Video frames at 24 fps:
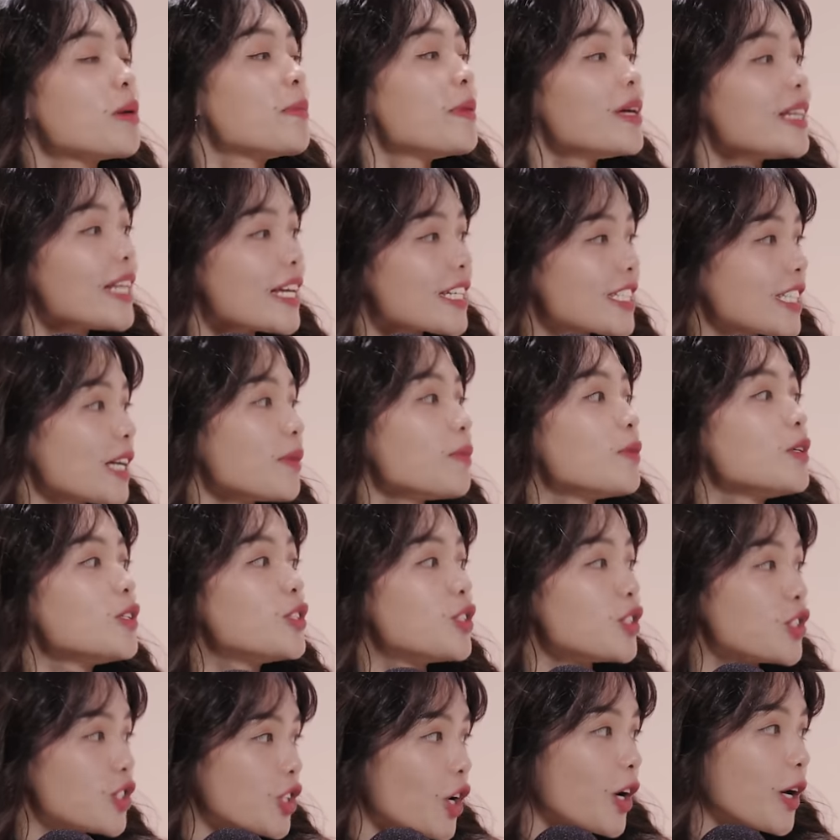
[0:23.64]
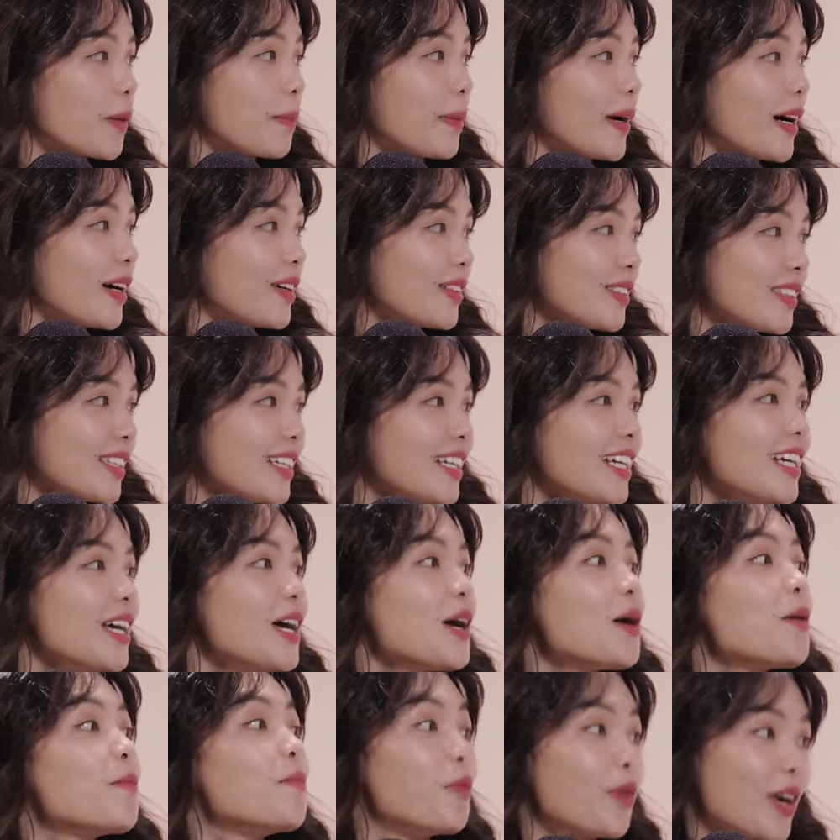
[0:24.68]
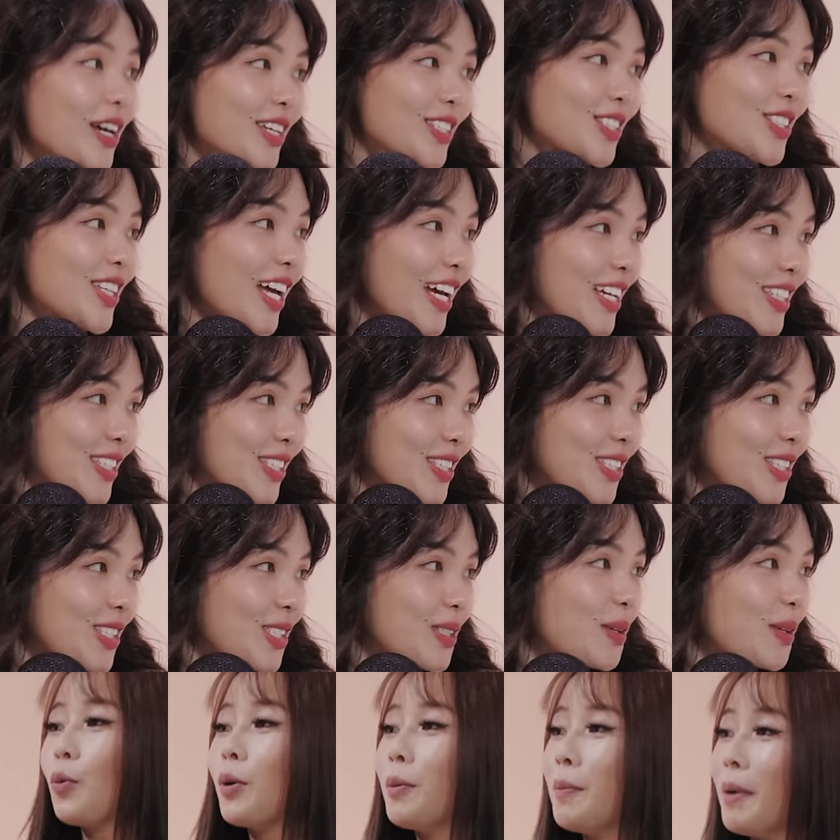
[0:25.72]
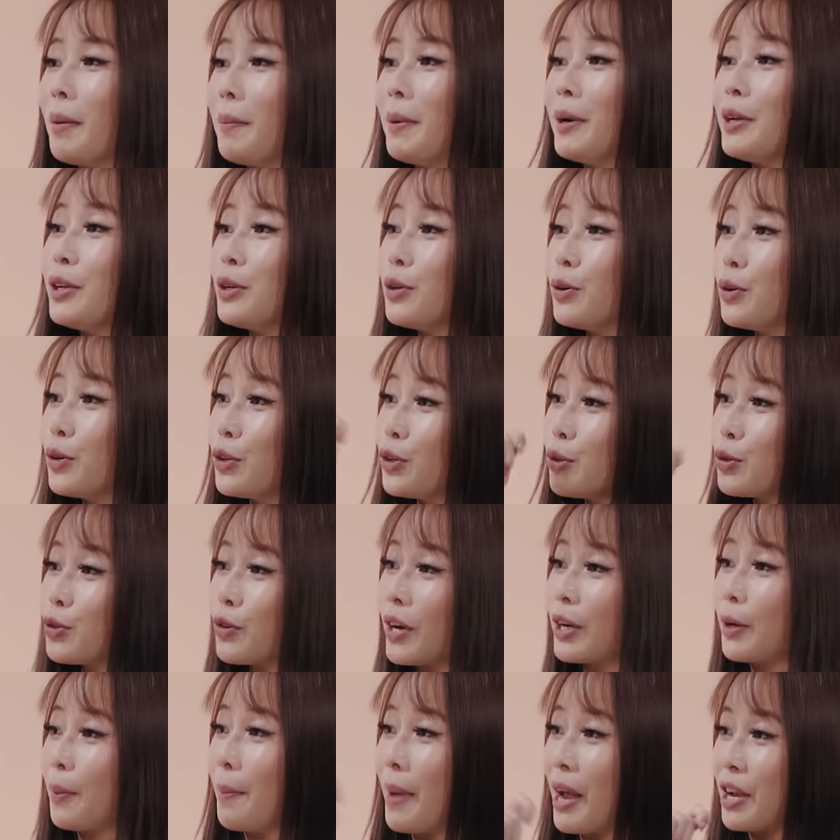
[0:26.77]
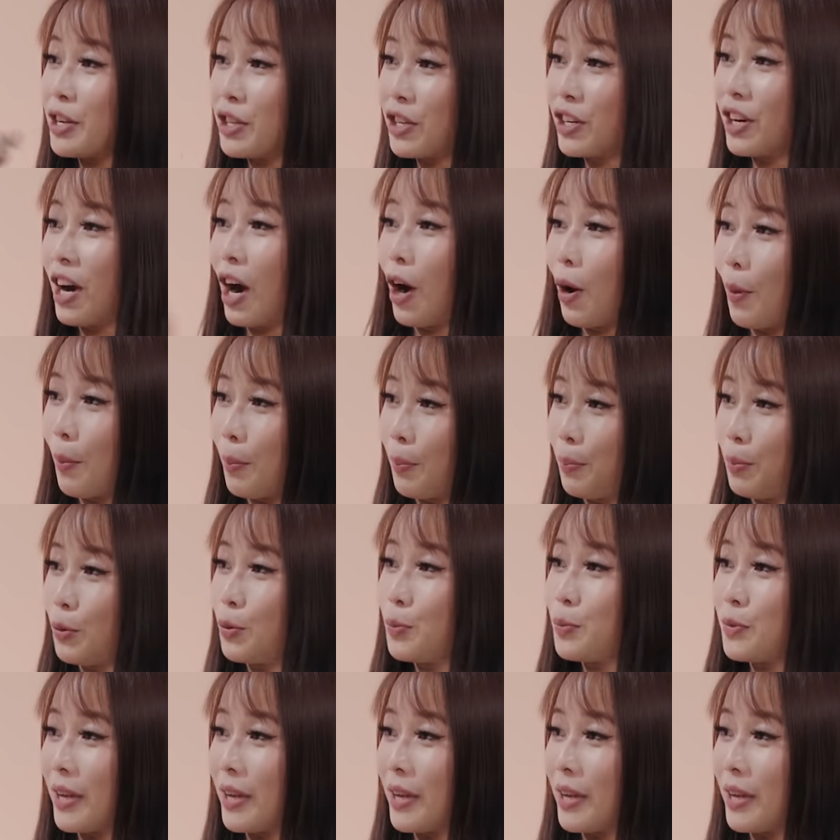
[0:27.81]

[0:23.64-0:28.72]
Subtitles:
remember last time we used to talk about breast sizes? remember you tried to measure our boob